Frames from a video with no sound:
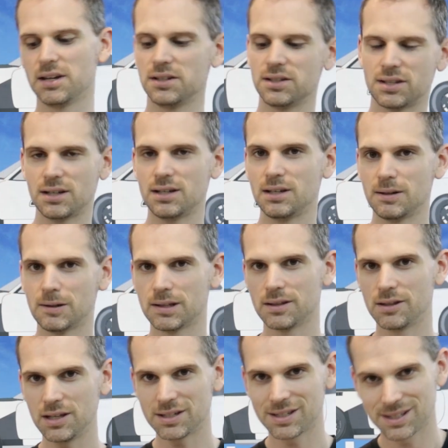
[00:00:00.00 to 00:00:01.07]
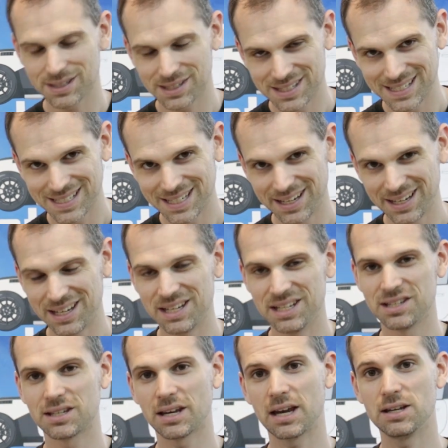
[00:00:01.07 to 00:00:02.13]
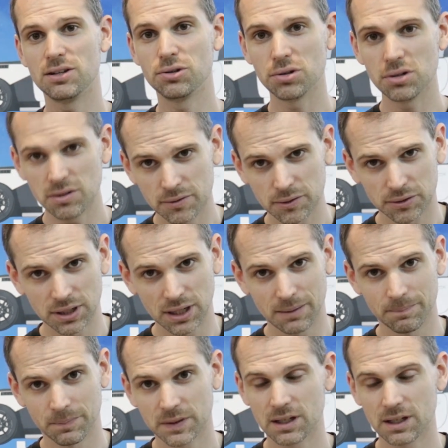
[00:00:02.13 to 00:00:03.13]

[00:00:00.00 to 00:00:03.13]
You see, this is a Unifilter,